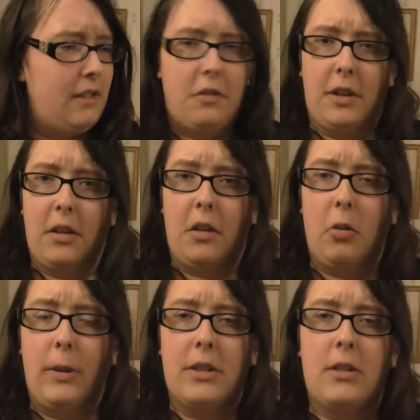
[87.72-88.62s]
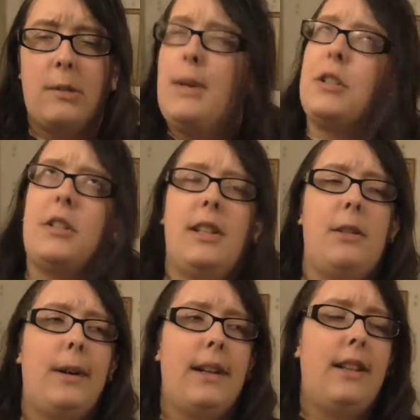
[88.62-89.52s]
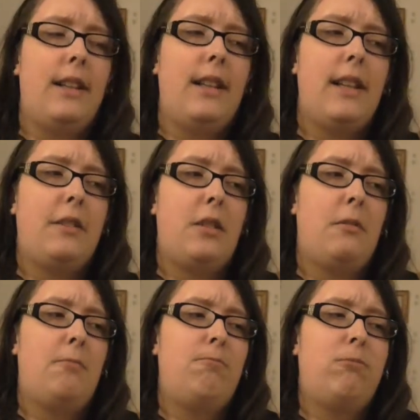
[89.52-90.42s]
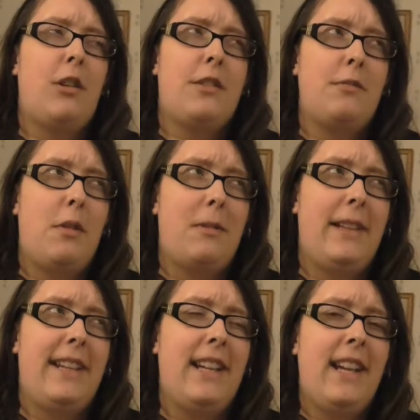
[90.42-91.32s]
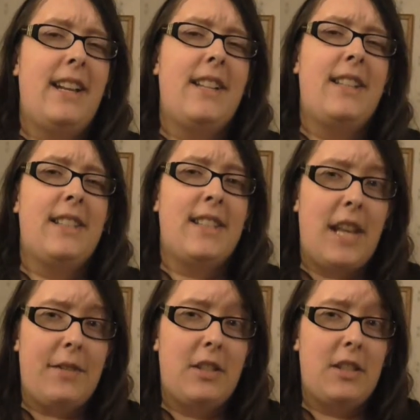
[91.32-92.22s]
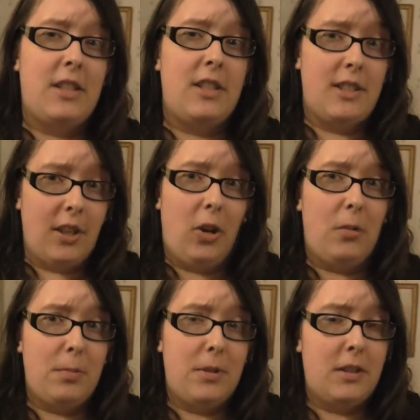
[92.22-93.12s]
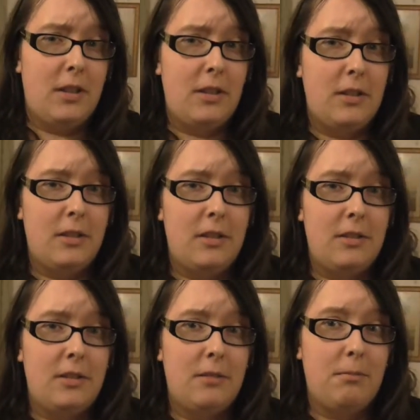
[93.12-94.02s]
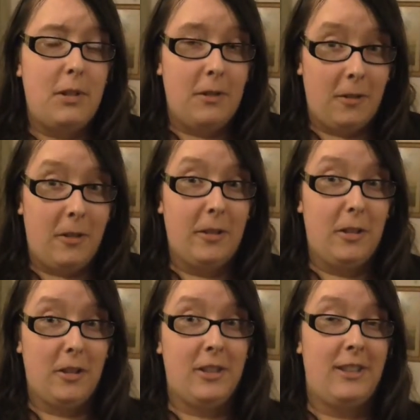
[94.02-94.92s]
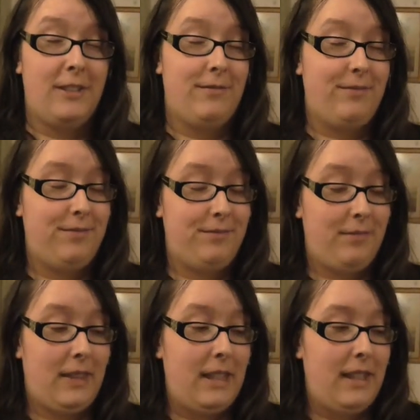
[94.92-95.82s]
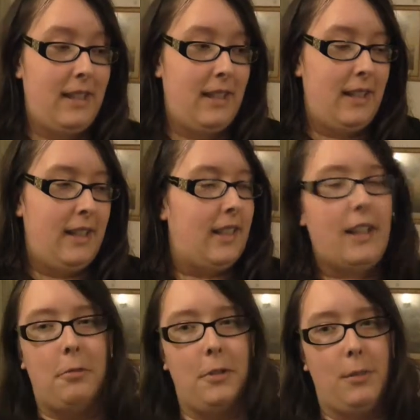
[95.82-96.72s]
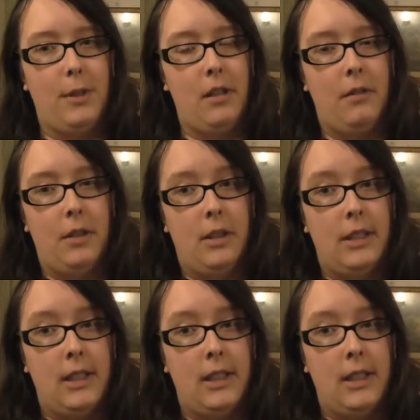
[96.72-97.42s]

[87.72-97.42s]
Everything all went smashingly well. There was approximately 7 stops before Nottingham. That was a bit of